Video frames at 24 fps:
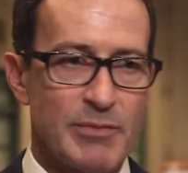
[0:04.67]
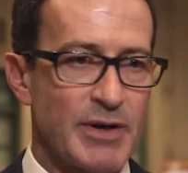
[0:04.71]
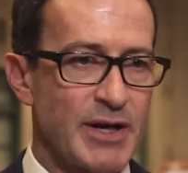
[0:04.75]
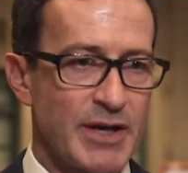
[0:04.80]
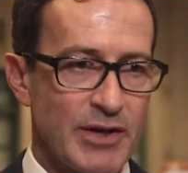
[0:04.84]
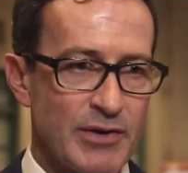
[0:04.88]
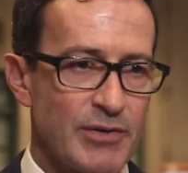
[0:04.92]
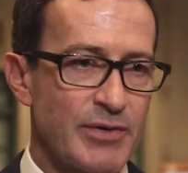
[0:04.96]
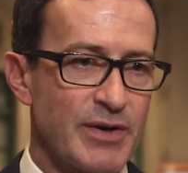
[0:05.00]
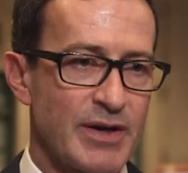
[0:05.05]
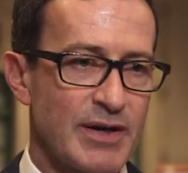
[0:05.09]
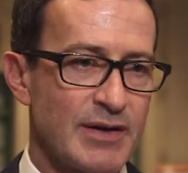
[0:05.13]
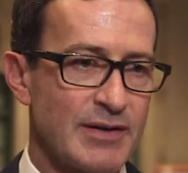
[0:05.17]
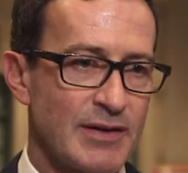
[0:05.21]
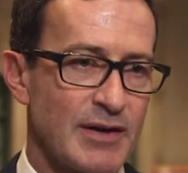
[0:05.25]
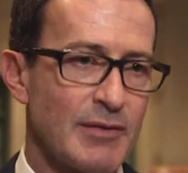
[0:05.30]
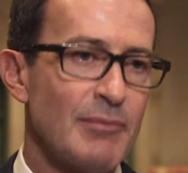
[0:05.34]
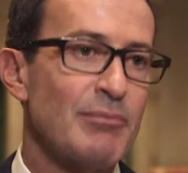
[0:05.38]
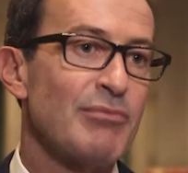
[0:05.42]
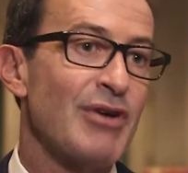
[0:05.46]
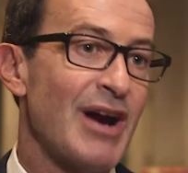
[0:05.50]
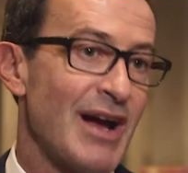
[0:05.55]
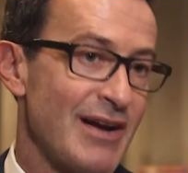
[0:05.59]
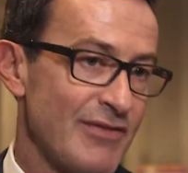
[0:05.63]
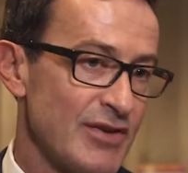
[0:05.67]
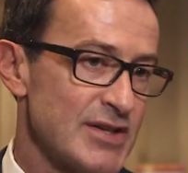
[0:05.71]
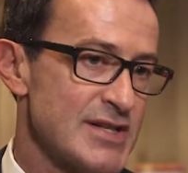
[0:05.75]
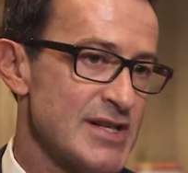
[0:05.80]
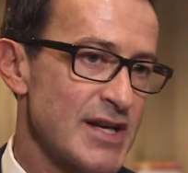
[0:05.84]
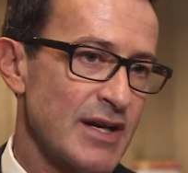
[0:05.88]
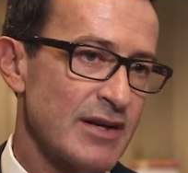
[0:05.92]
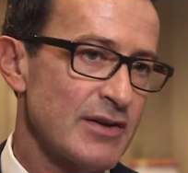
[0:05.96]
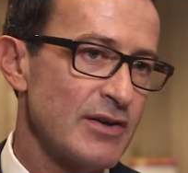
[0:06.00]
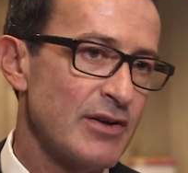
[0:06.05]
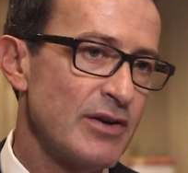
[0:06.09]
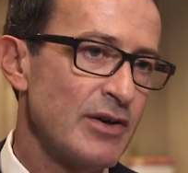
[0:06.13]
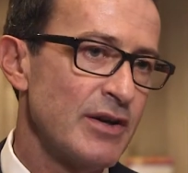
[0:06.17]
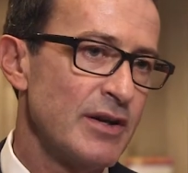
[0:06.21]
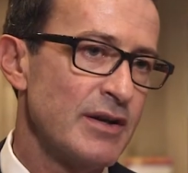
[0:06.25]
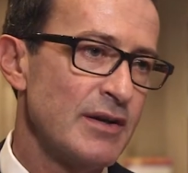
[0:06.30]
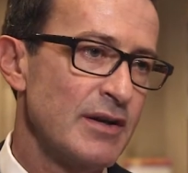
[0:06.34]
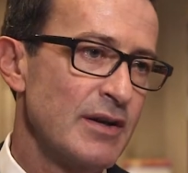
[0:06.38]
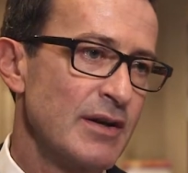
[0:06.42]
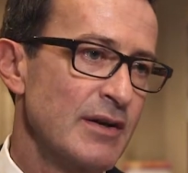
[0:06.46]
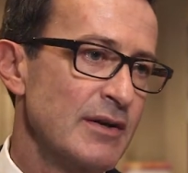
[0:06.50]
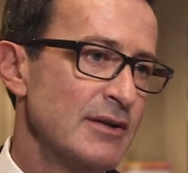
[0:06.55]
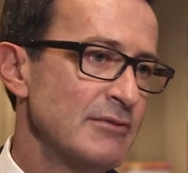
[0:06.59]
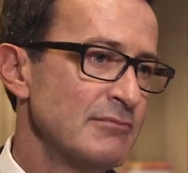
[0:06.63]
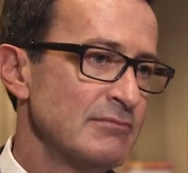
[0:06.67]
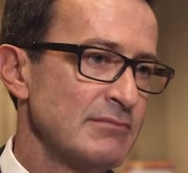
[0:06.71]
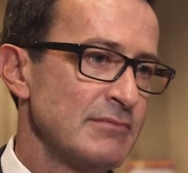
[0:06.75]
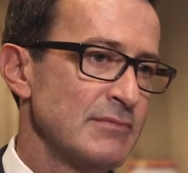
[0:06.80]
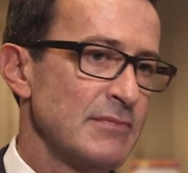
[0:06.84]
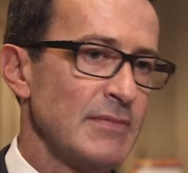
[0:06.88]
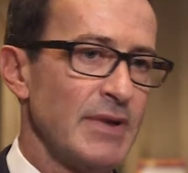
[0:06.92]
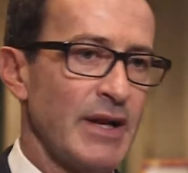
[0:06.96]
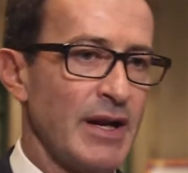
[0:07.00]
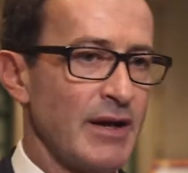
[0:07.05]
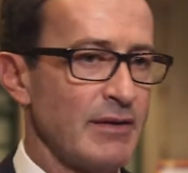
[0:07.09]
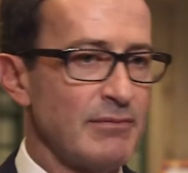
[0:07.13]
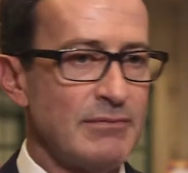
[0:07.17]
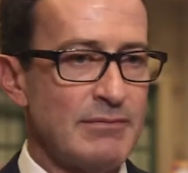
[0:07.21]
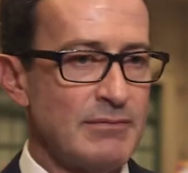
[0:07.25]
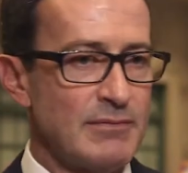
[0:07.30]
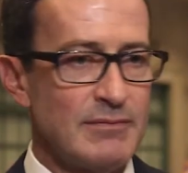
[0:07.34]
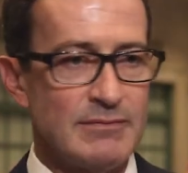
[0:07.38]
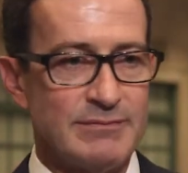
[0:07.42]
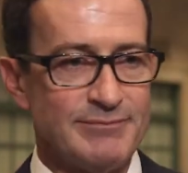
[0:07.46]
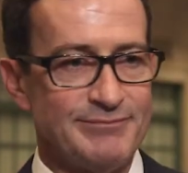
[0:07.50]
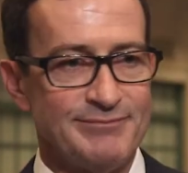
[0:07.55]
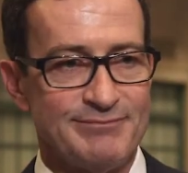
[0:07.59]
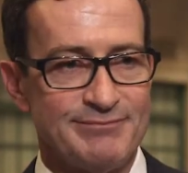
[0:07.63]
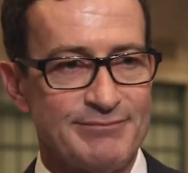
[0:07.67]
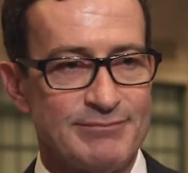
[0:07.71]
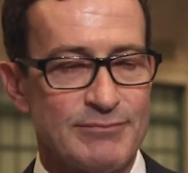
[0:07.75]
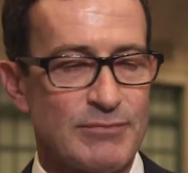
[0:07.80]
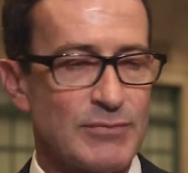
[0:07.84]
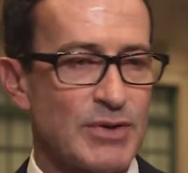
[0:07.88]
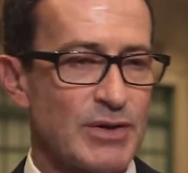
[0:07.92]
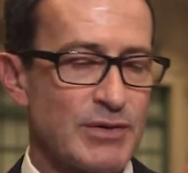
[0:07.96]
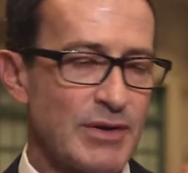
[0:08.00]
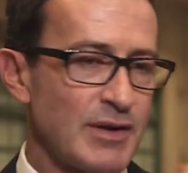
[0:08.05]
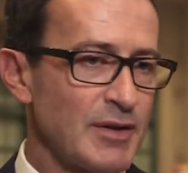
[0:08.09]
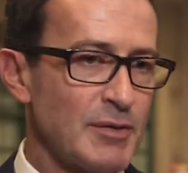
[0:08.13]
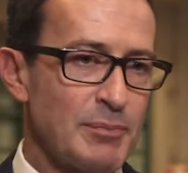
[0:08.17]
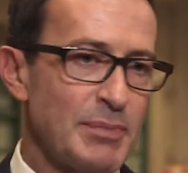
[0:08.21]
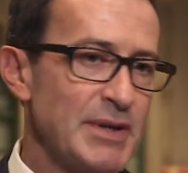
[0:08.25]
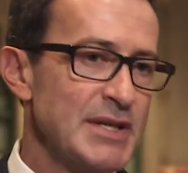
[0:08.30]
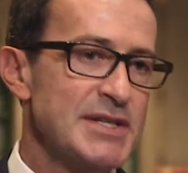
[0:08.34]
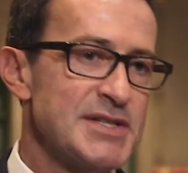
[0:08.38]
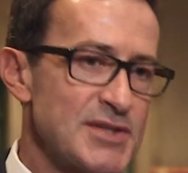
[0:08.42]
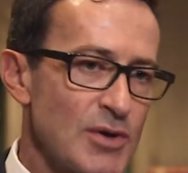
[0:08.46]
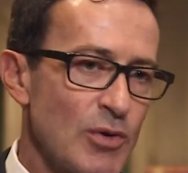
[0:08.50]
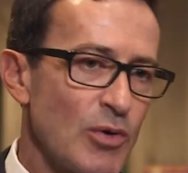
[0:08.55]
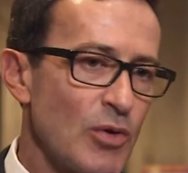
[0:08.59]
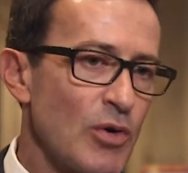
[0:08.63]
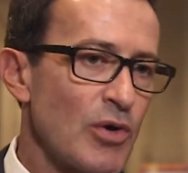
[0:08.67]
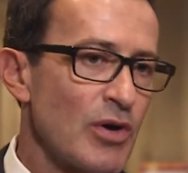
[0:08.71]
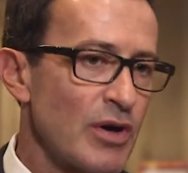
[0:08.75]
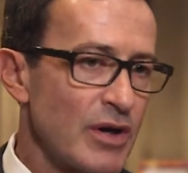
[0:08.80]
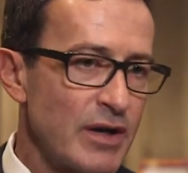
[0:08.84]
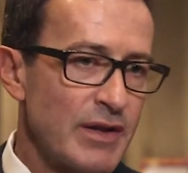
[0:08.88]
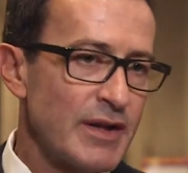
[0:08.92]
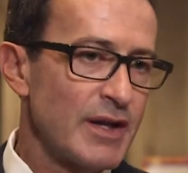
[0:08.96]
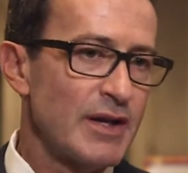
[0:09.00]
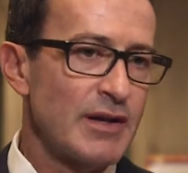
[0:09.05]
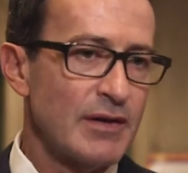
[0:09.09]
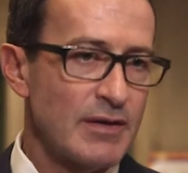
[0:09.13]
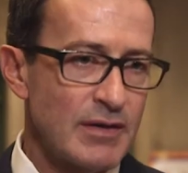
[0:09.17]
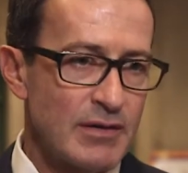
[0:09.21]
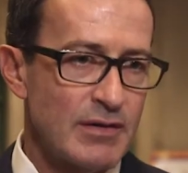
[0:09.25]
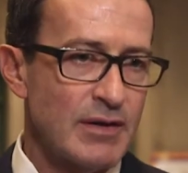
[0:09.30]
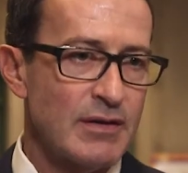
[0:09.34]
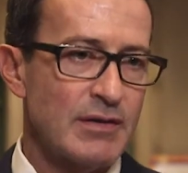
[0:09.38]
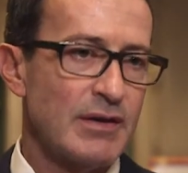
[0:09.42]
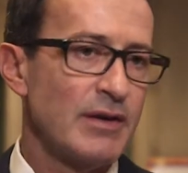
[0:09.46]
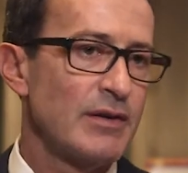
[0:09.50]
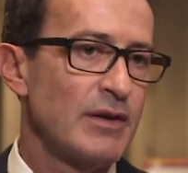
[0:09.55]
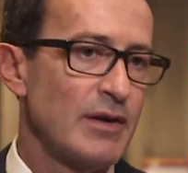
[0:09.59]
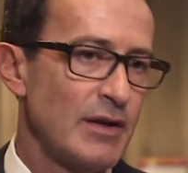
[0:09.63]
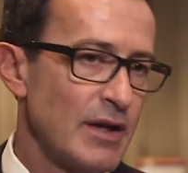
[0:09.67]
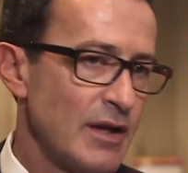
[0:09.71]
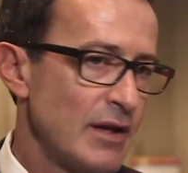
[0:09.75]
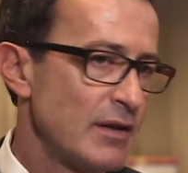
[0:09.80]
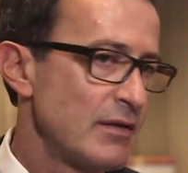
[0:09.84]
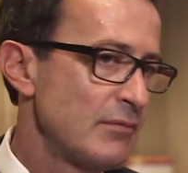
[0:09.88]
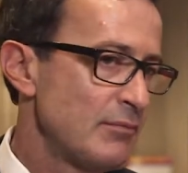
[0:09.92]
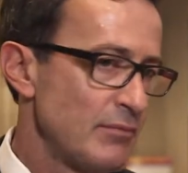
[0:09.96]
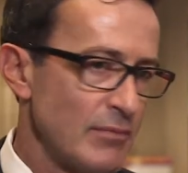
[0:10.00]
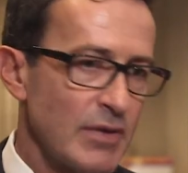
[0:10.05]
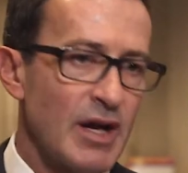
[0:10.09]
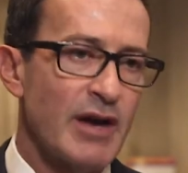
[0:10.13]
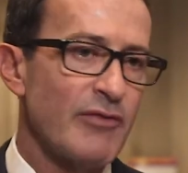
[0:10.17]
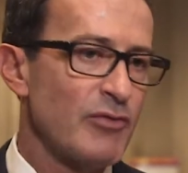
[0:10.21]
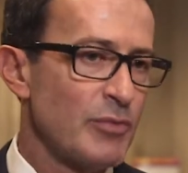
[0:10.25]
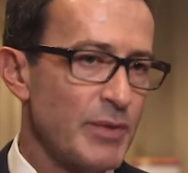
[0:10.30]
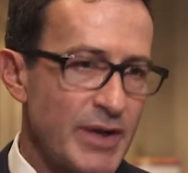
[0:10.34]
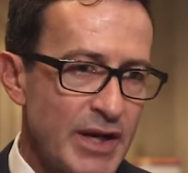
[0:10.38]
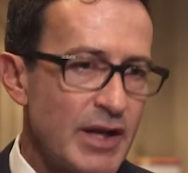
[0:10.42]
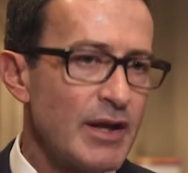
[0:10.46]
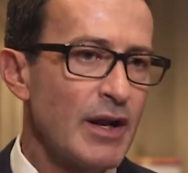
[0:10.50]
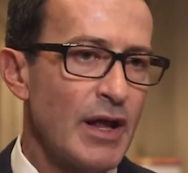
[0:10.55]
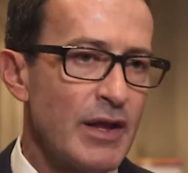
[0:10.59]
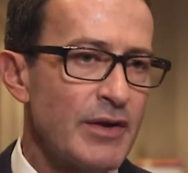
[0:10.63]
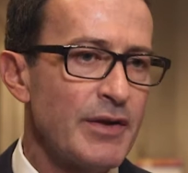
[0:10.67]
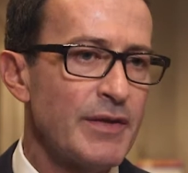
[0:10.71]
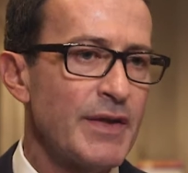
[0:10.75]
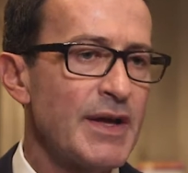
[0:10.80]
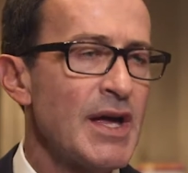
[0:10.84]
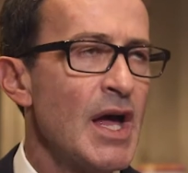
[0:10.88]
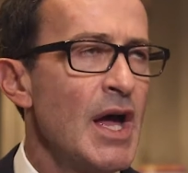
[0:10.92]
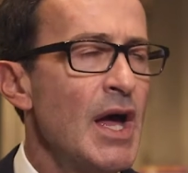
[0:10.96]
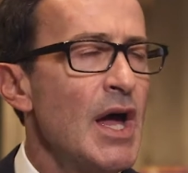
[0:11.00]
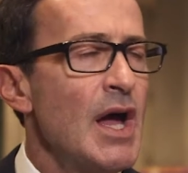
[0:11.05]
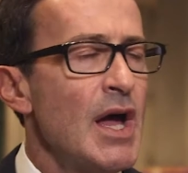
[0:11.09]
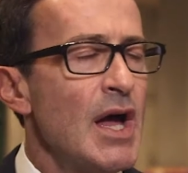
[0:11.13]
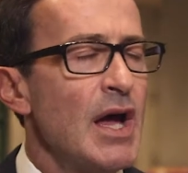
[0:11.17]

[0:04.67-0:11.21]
my career in the kind of private sector, and I worked in the Peace Corps, and then in government, and other things.